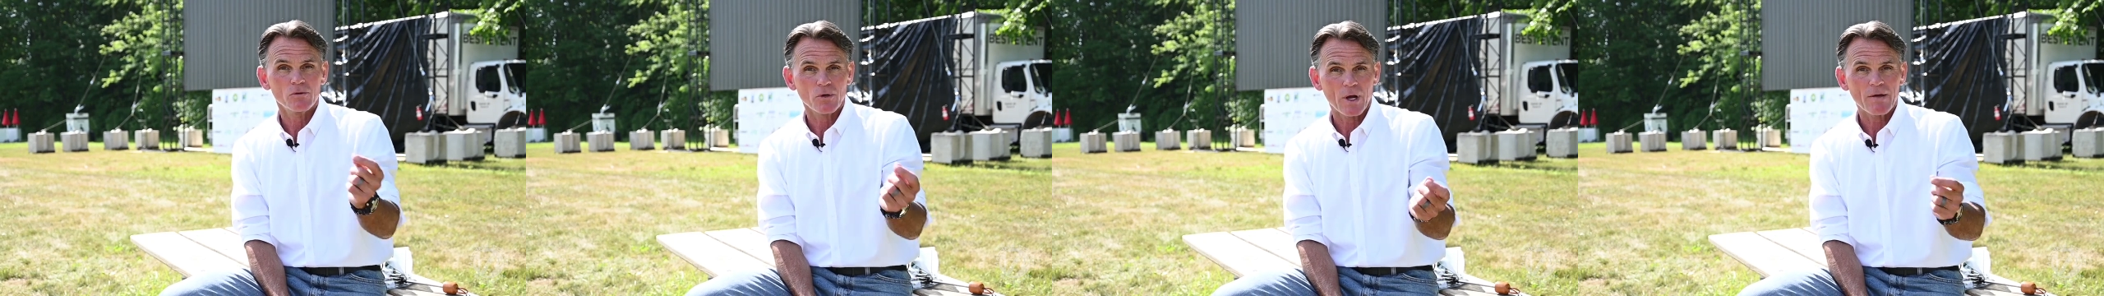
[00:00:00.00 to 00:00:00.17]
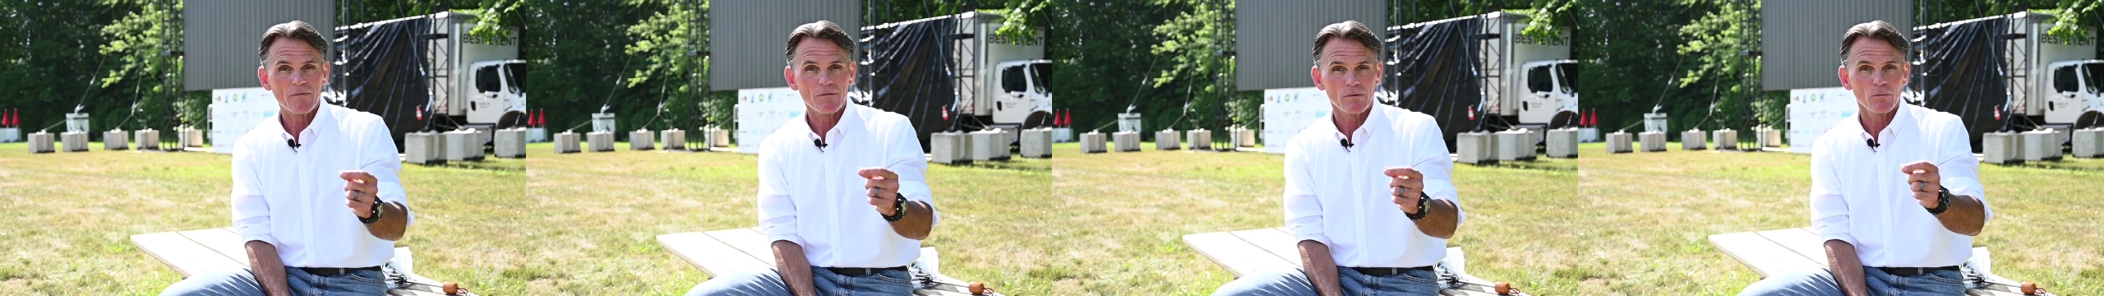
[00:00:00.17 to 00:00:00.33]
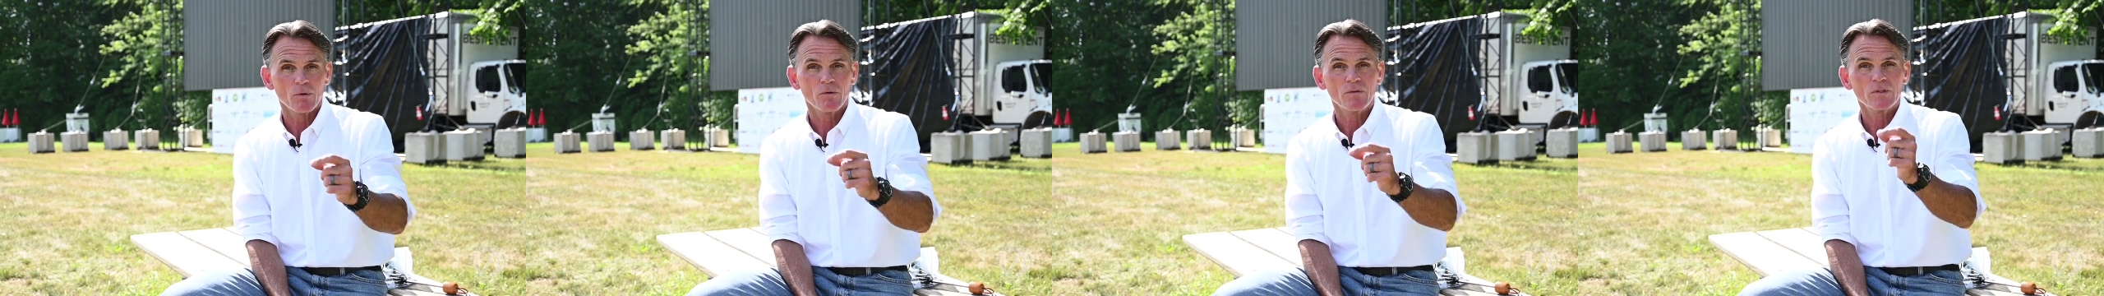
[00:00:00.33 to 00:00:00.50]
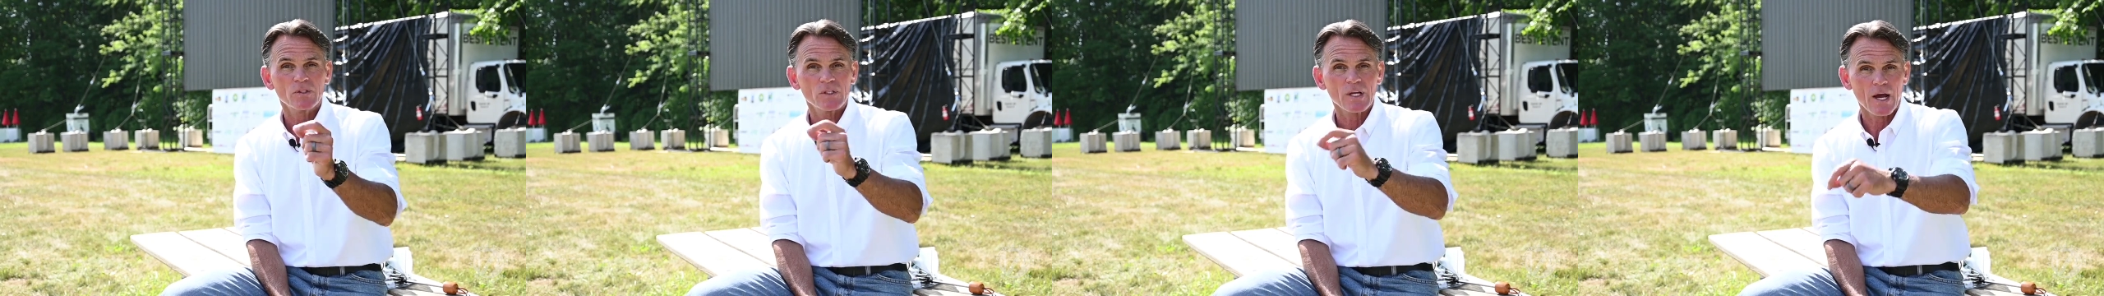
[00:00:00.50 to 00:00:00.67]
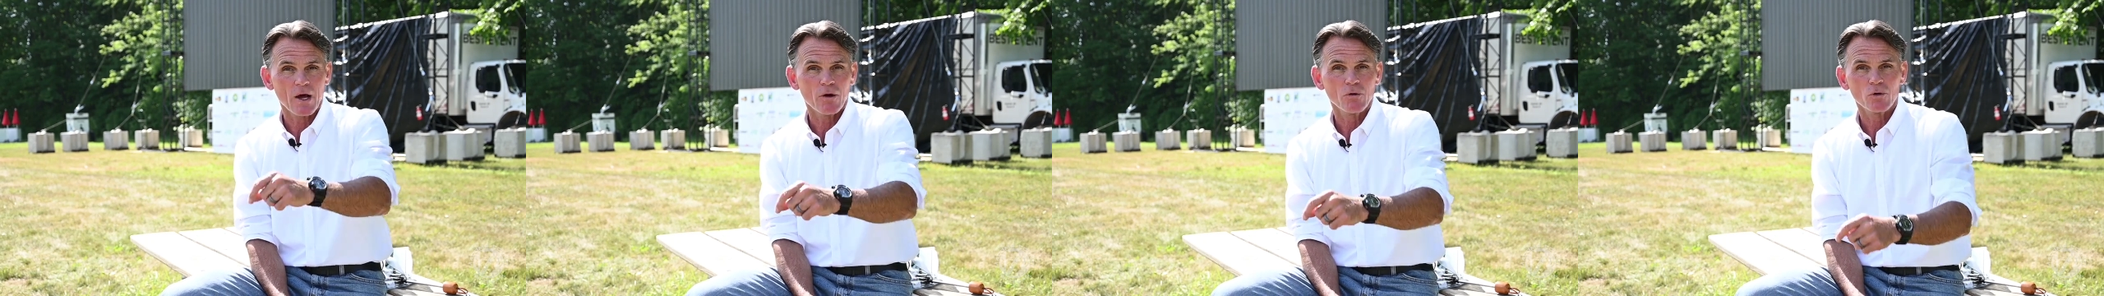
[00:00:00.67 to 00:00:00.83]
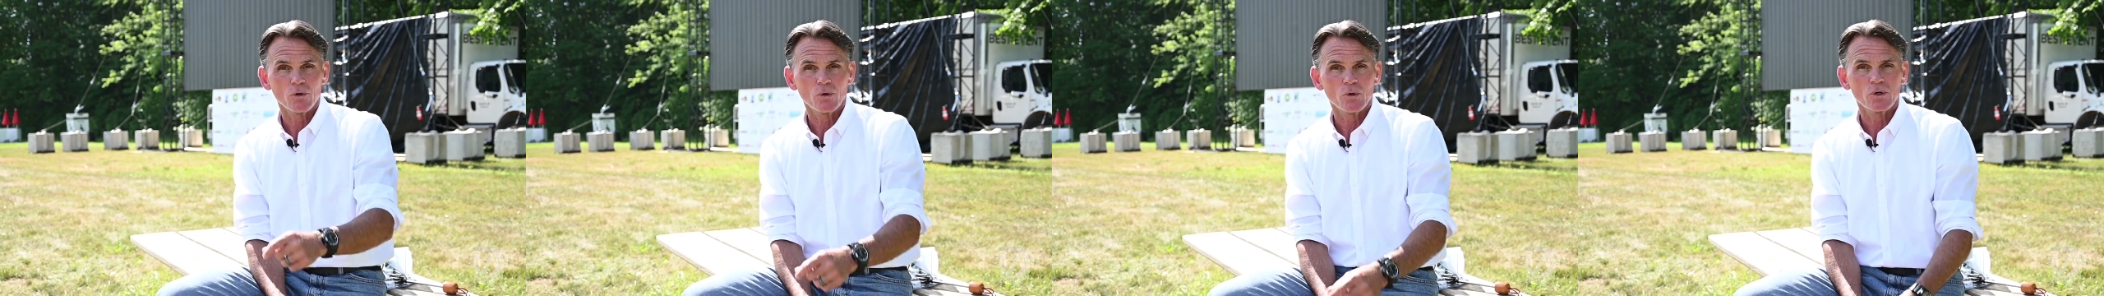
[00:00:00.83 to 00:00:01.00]
drive-in movies
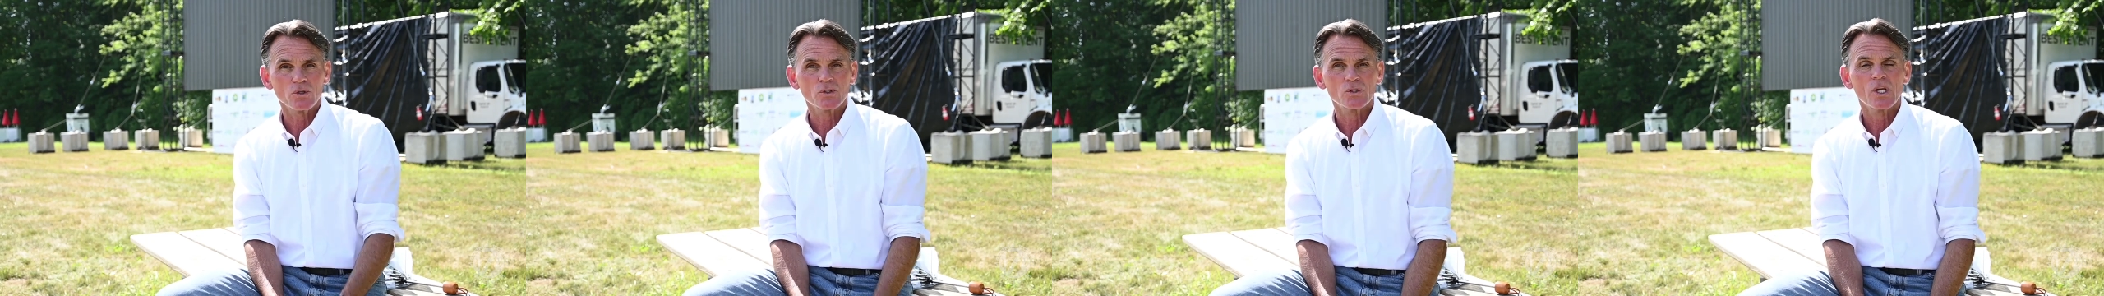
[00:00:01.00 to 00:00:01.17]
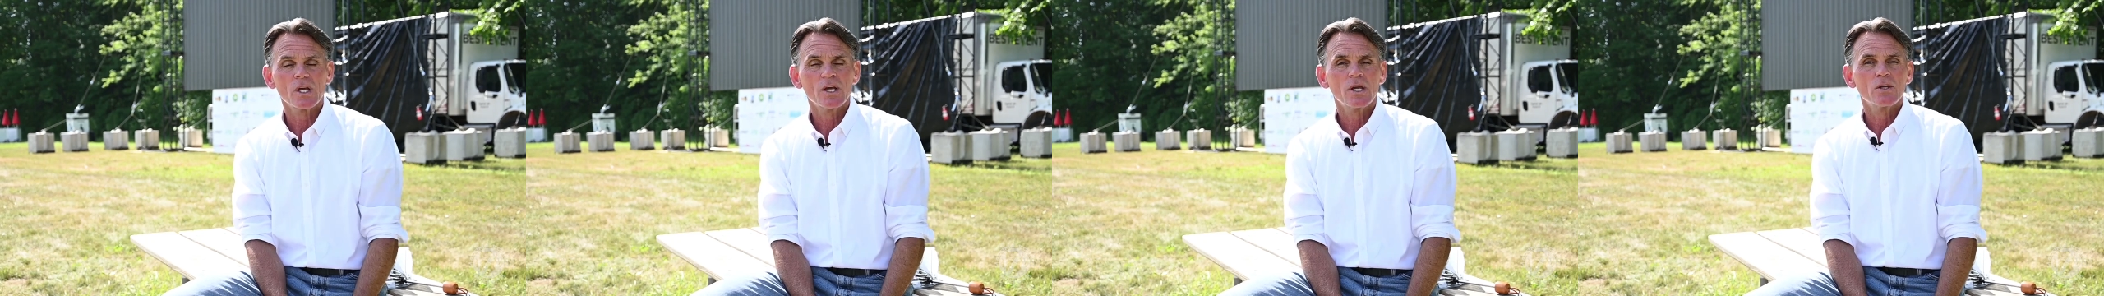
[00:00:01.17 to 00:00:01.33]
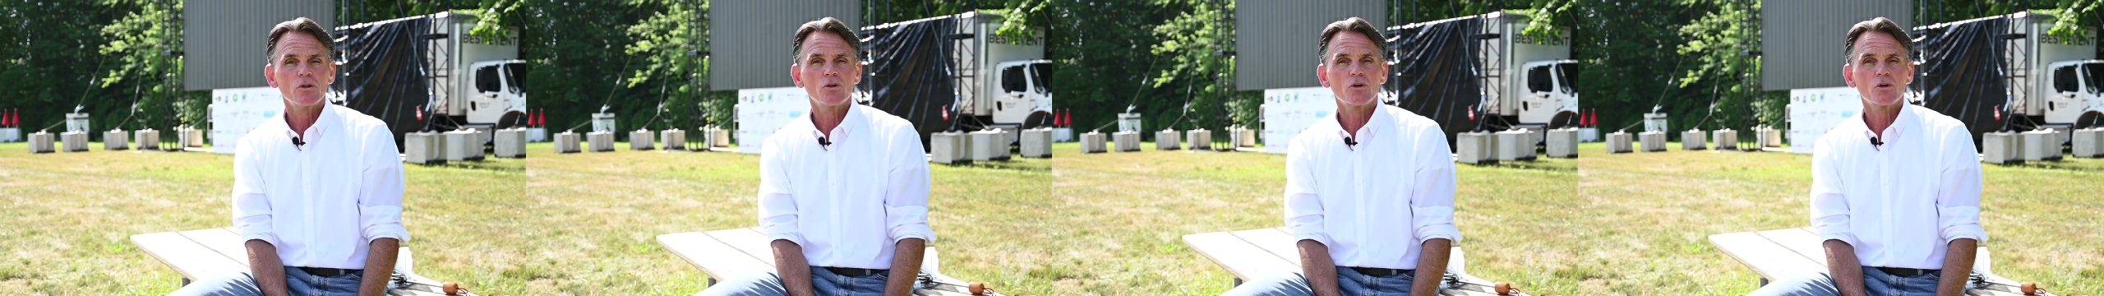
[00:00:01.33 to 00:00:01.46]
outdoors.